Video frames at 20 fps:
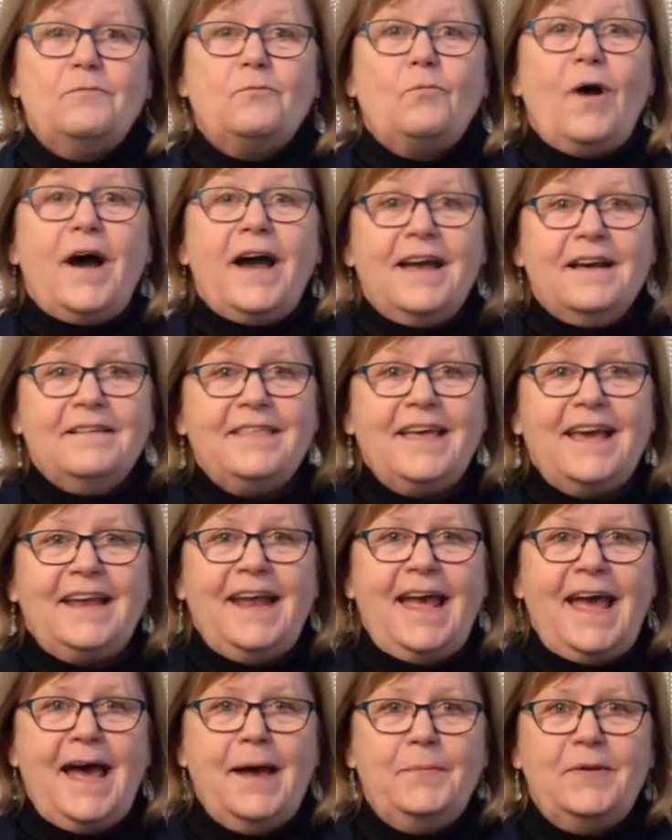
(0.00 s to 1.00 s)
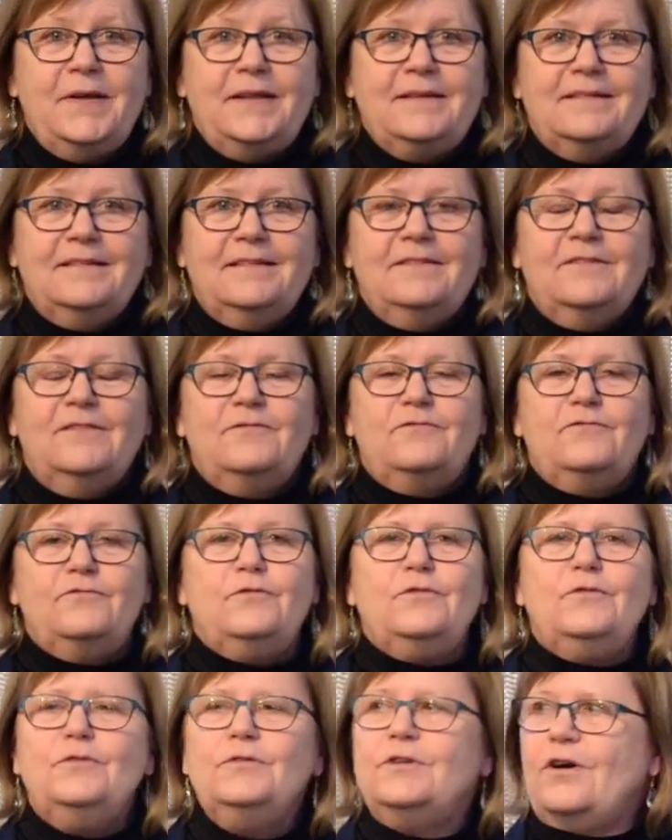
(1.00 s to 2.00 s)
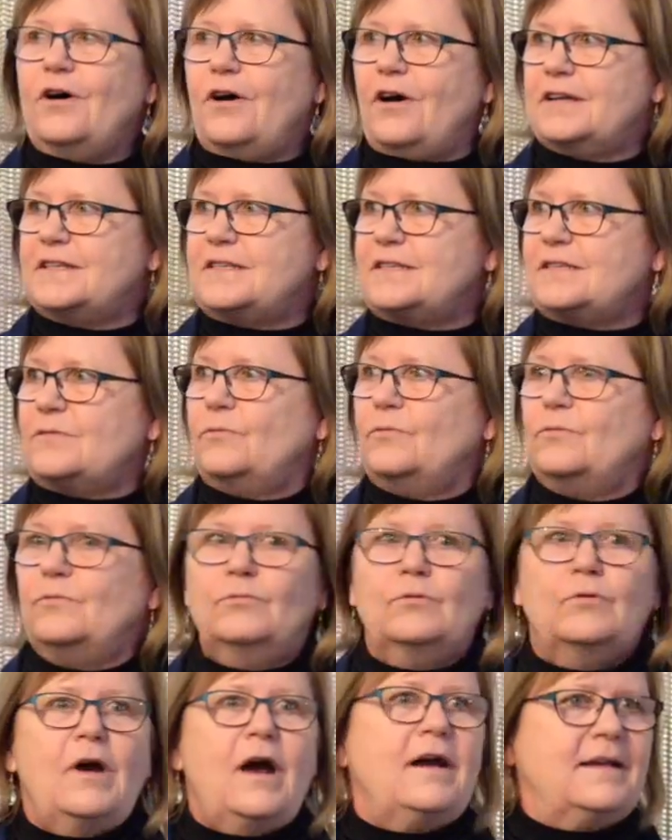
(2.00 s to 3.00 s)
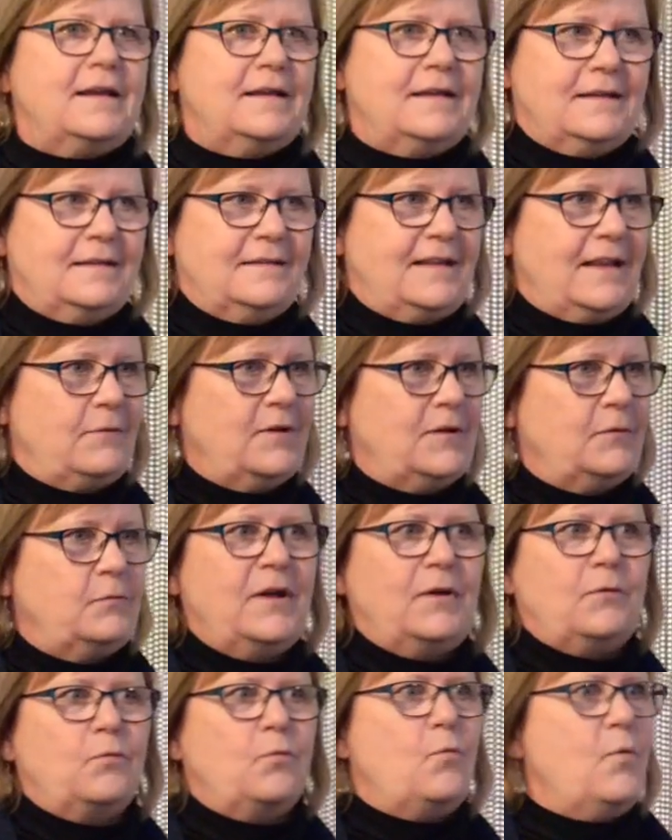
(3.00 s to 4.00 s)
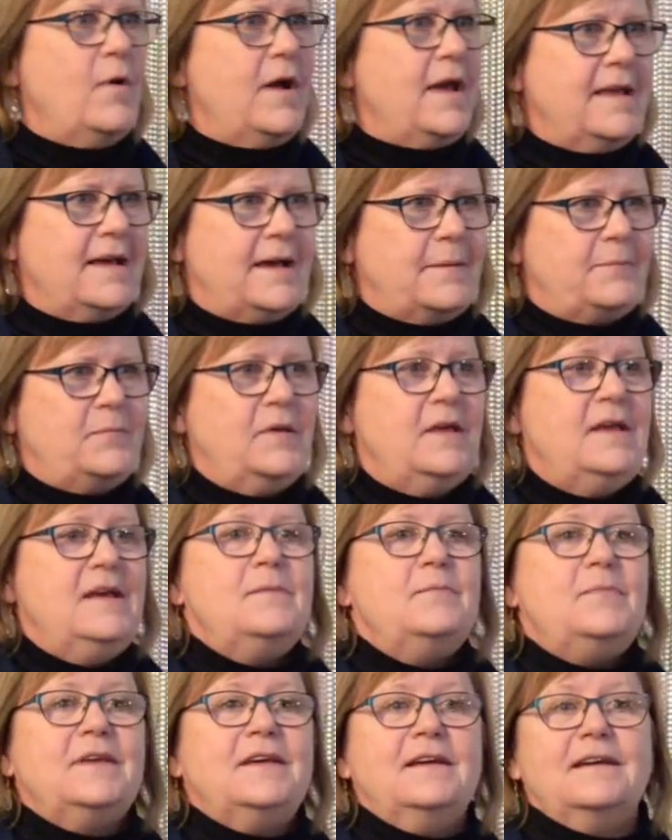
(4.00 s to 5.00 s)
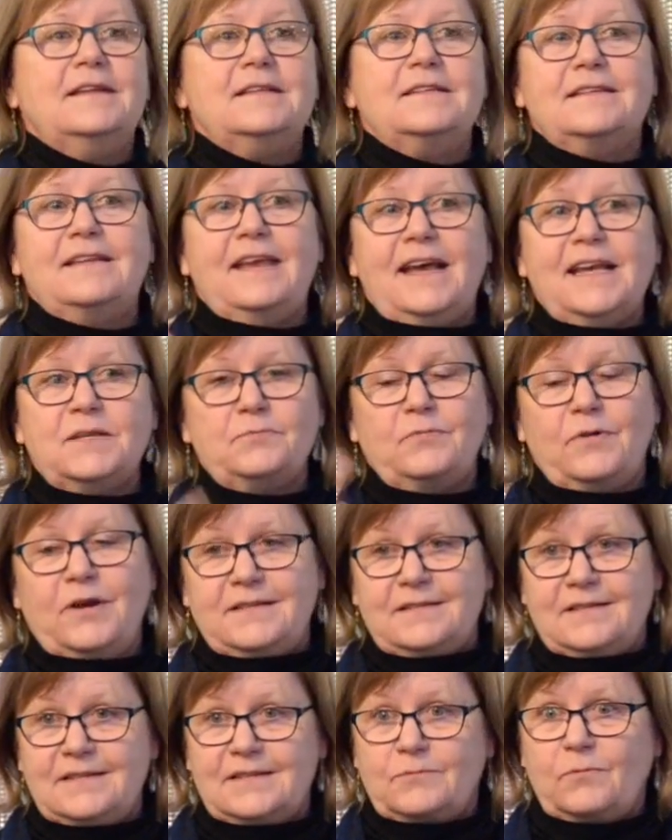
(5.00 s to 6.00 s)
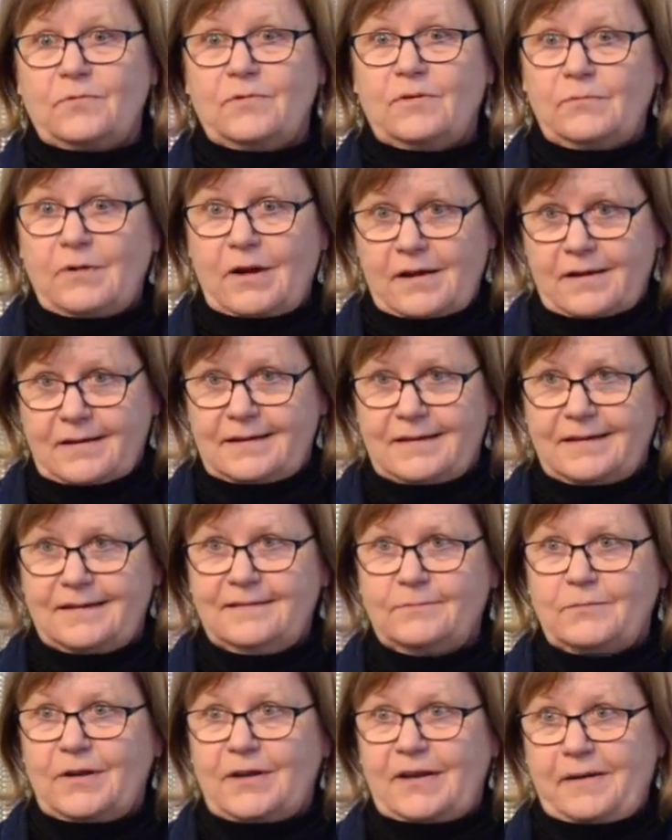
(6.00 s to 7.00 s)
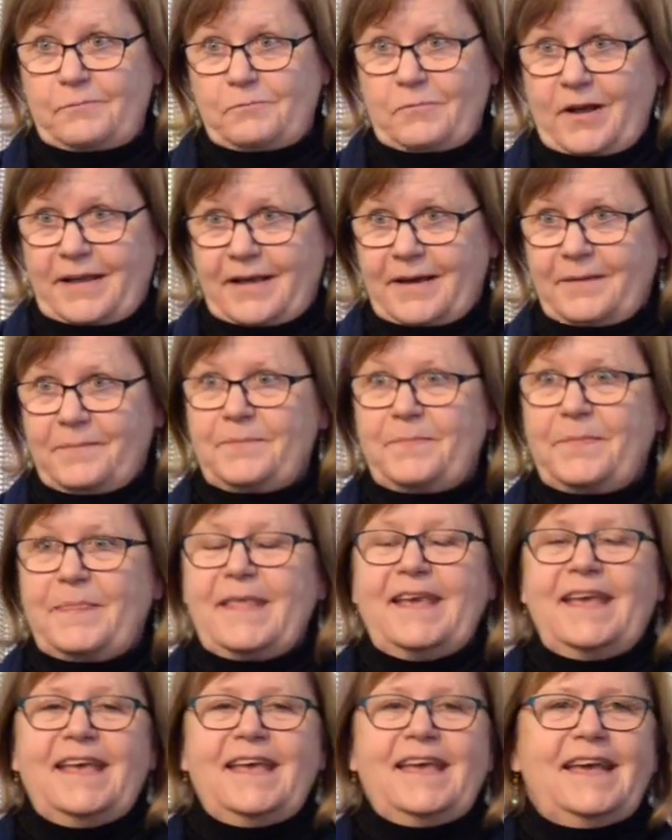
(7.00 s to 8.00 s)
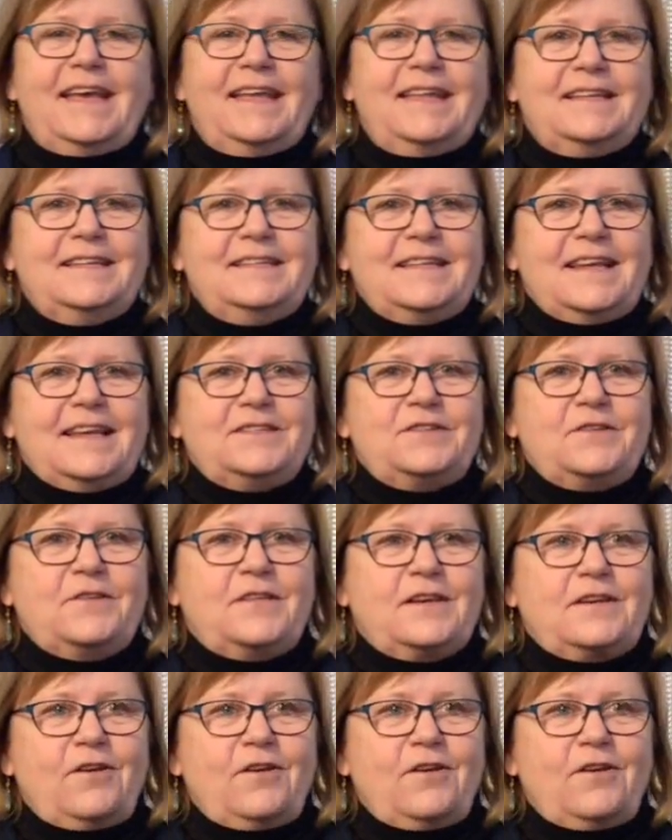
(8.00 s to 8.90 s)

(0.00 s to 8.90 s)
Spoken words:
while that happened, food costs rocketed. They went way up because gas prices rocketed and went way up, and so the